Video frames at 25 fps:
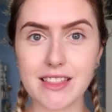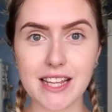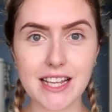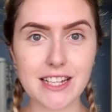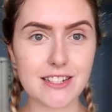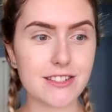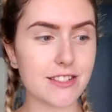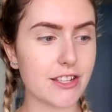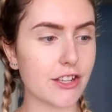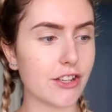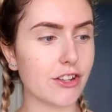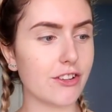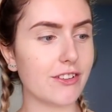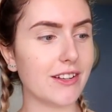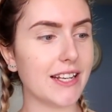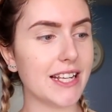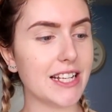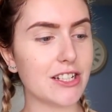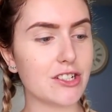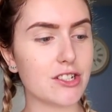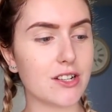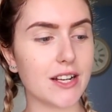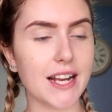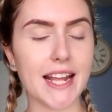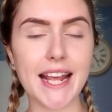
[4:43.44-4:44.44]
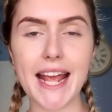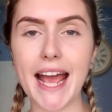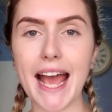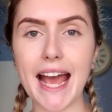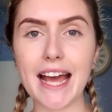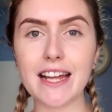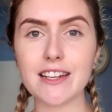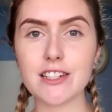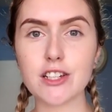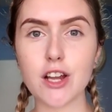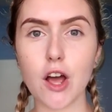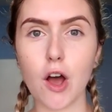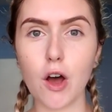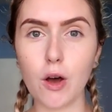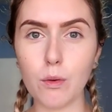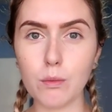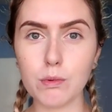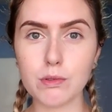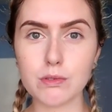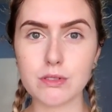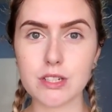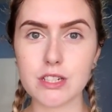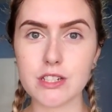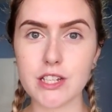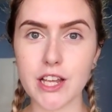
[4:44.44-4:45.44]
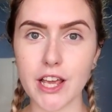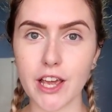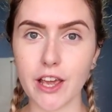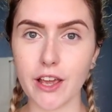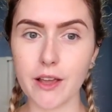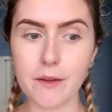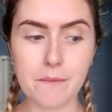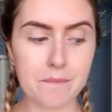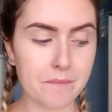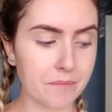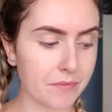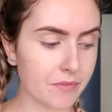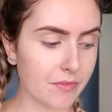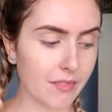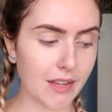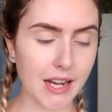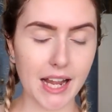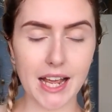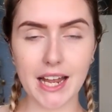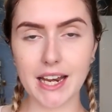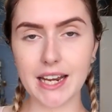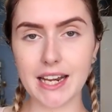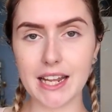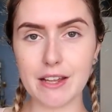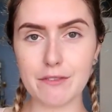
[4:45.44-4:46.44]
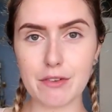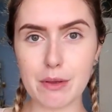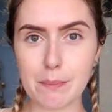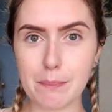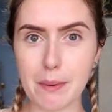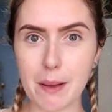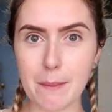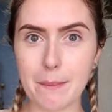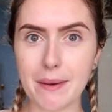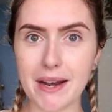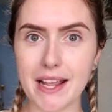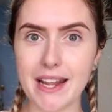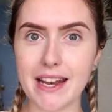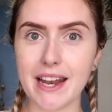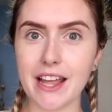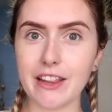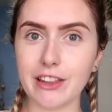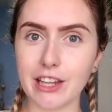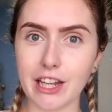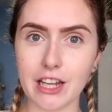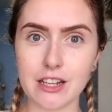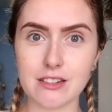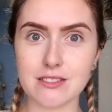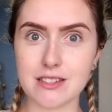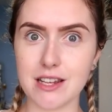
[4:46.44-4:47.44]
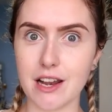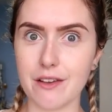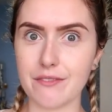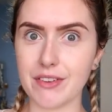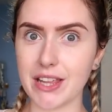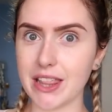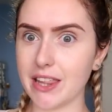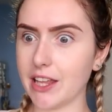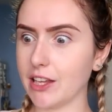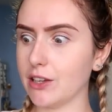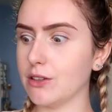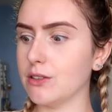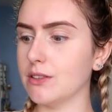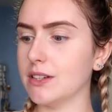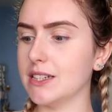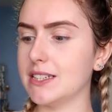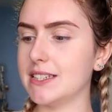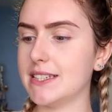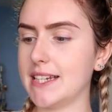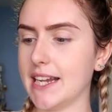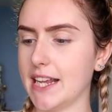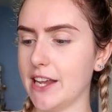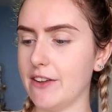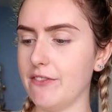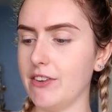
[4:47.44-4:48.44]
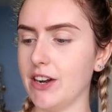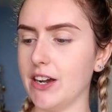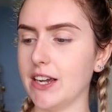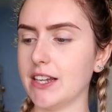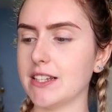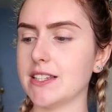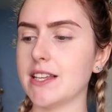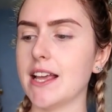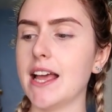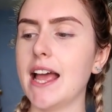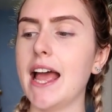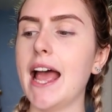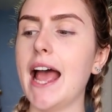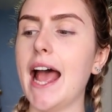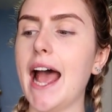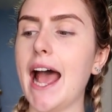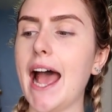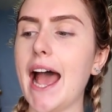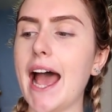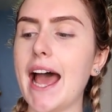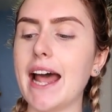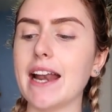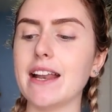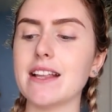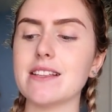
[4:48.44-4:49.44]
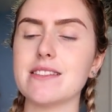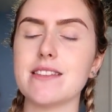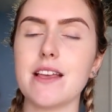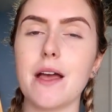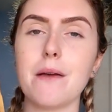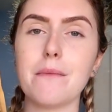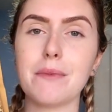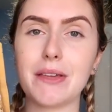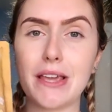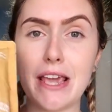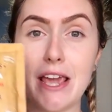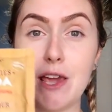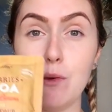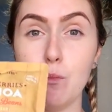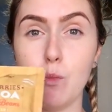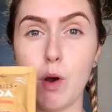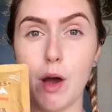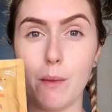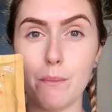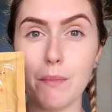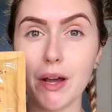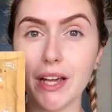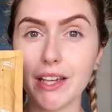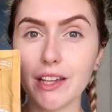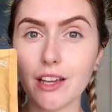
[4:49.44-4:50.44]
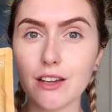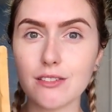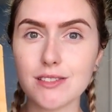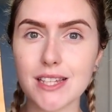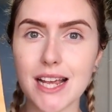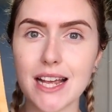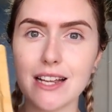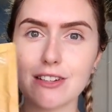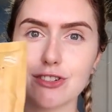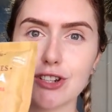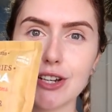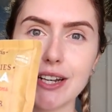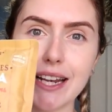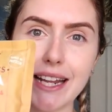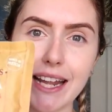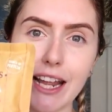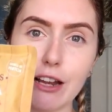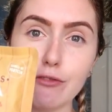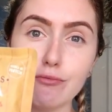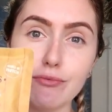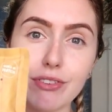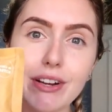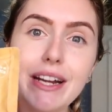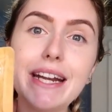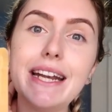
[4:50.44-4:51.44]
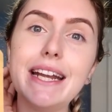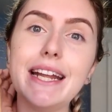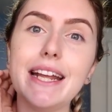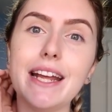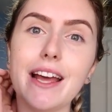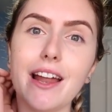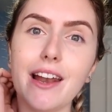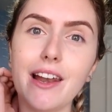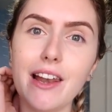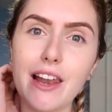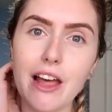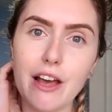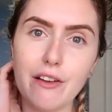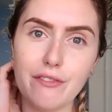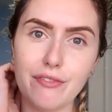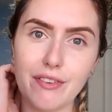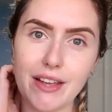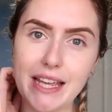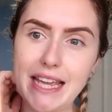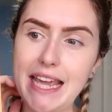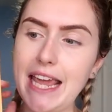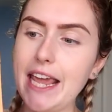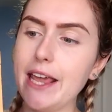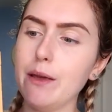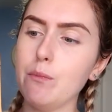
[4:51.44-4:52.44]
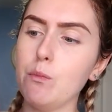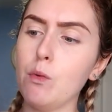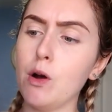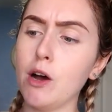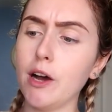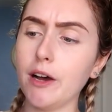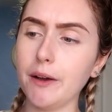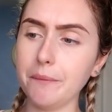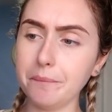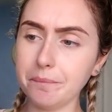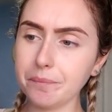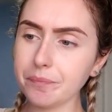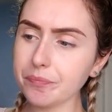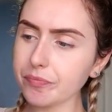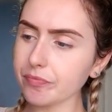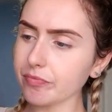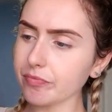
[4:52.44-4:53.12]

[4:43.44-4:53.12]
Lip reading: This you literally add hot water to and leave it bubbling, and the girls love it. They call it sticky rice. And some quinoa. My girls actually really love quinoa.